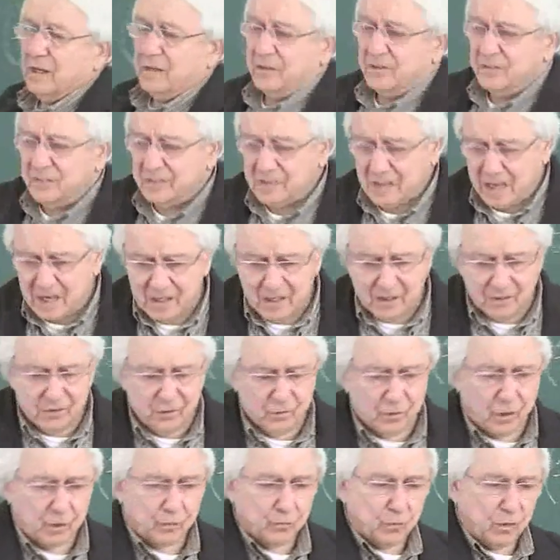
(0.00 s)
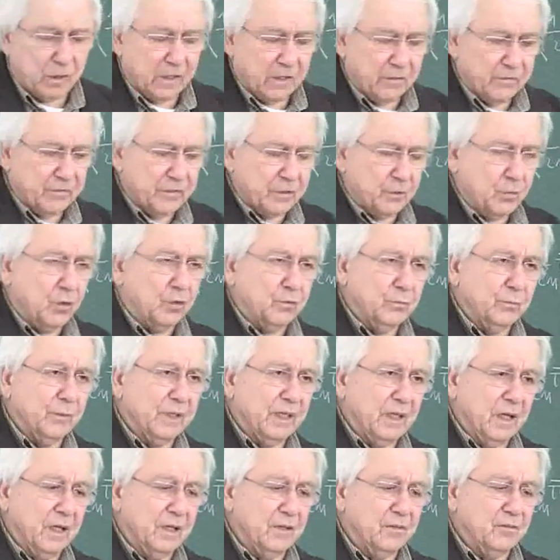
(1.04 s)
uh, staying in the non-relativistic quantum
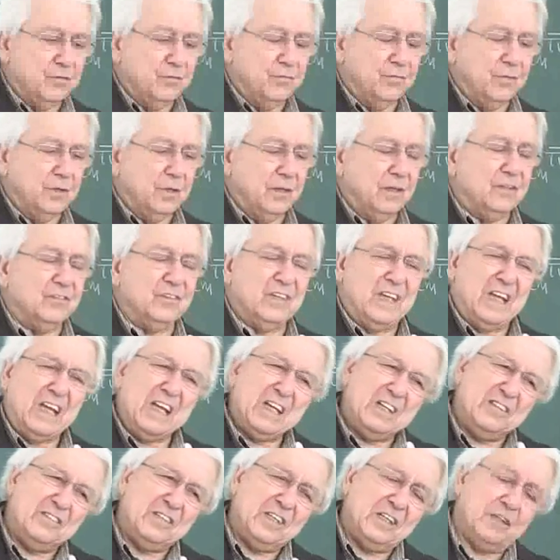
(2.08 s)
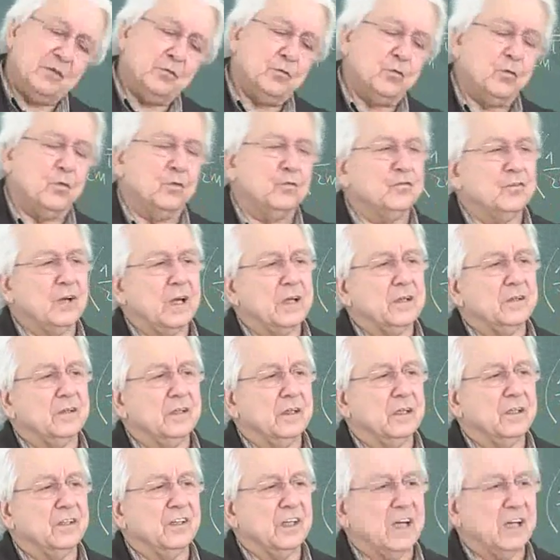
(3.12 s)
mechanics, it's easy to construct
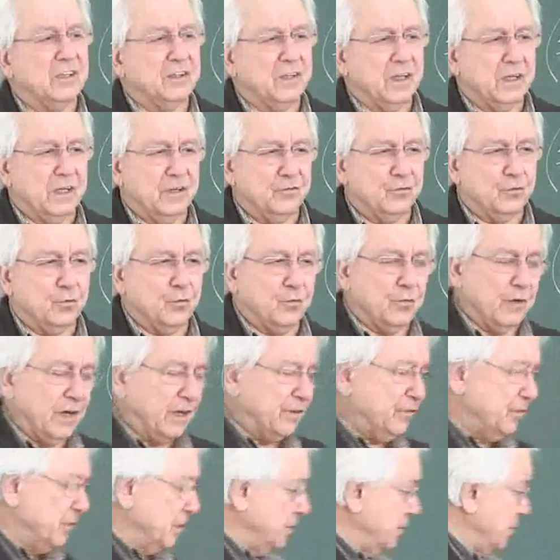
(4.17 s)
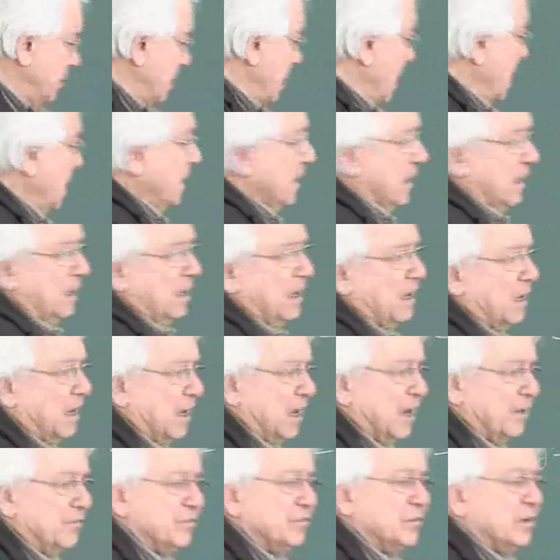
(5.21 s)
the kinetic energy corrections.
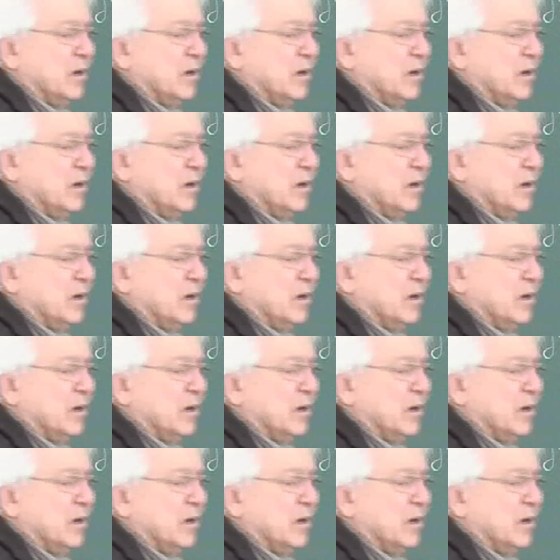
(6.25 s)
I have